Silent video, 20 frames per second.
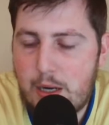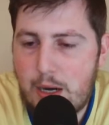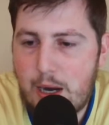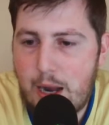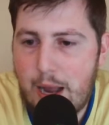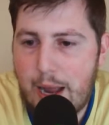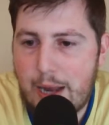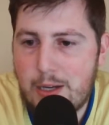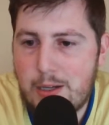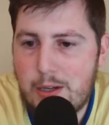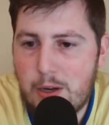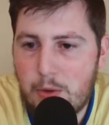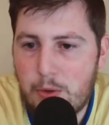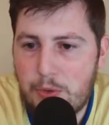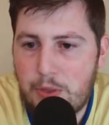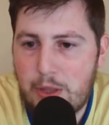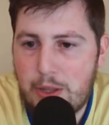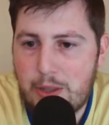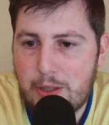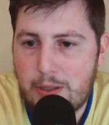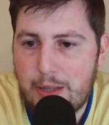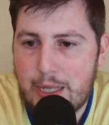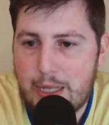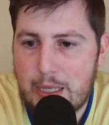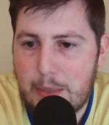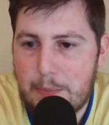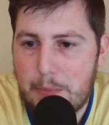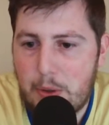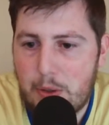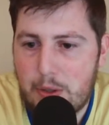I don't think they'll end
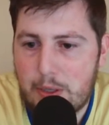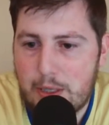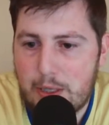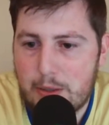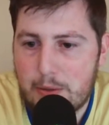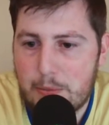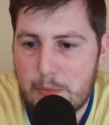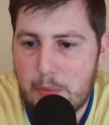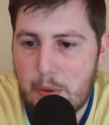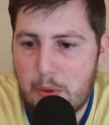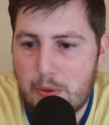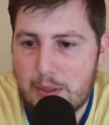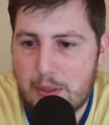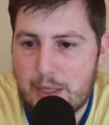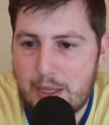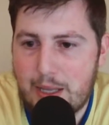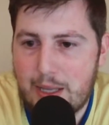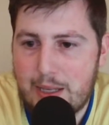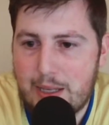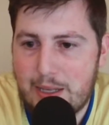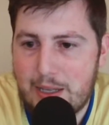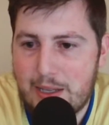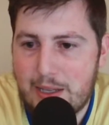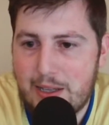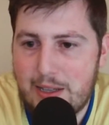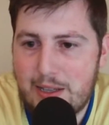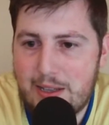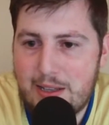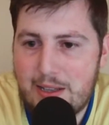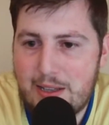up pulling any